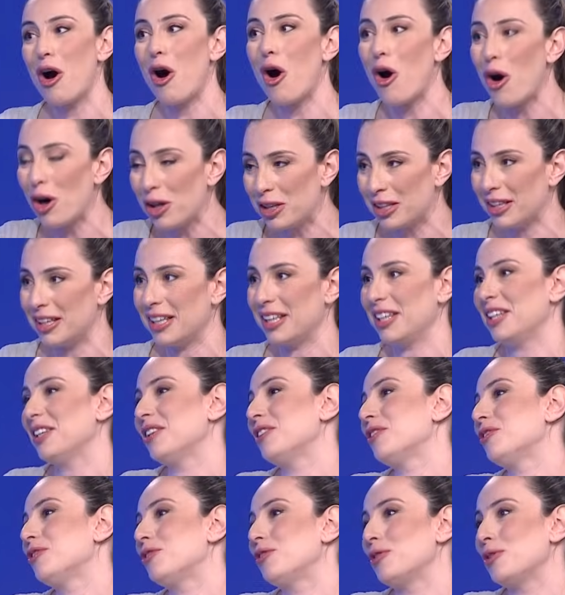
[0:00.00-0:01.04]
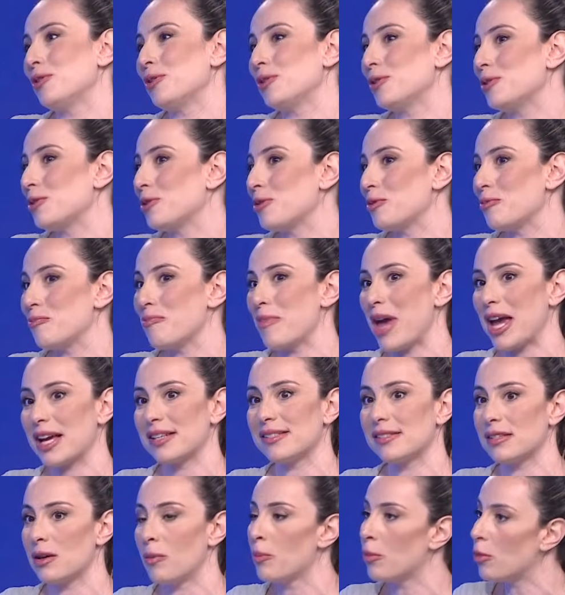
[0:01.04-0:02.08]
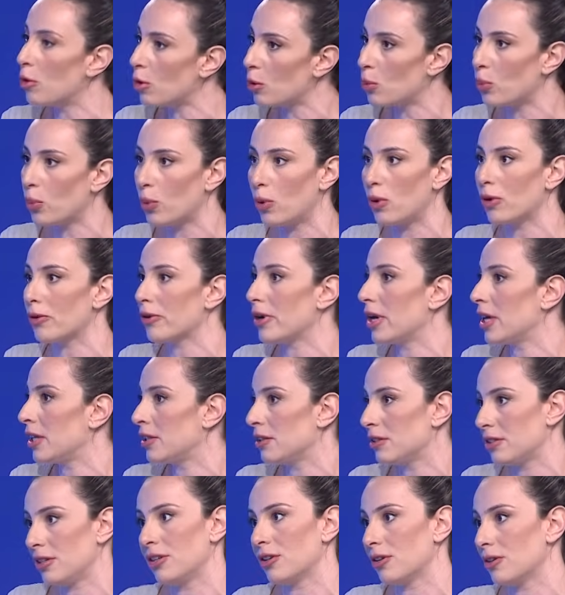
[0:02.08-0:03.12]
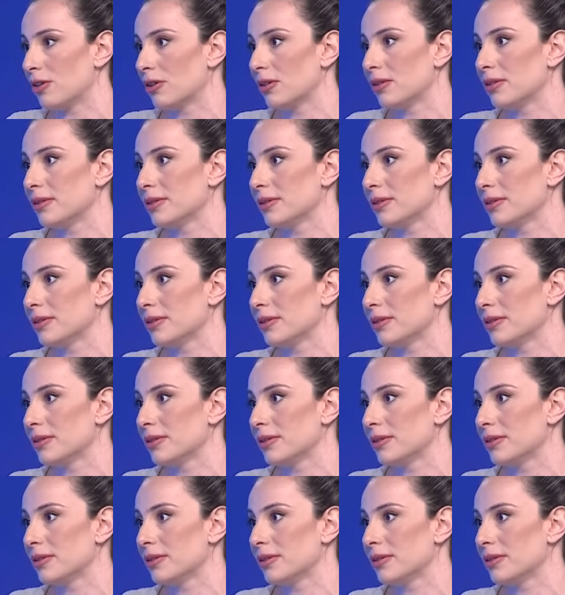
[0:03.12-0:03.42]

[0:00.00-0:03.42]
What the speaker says: only to make some more war and terror.